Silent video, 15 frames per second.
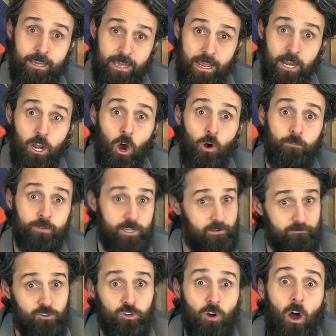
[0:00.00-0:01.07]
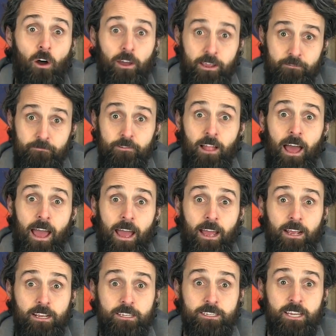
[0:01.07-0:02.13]
in hopes of drawing
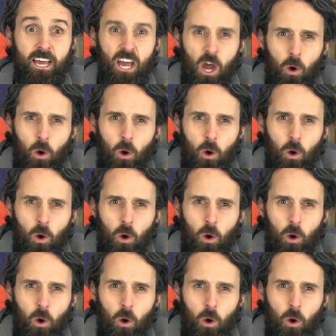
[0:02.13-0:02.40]
flags.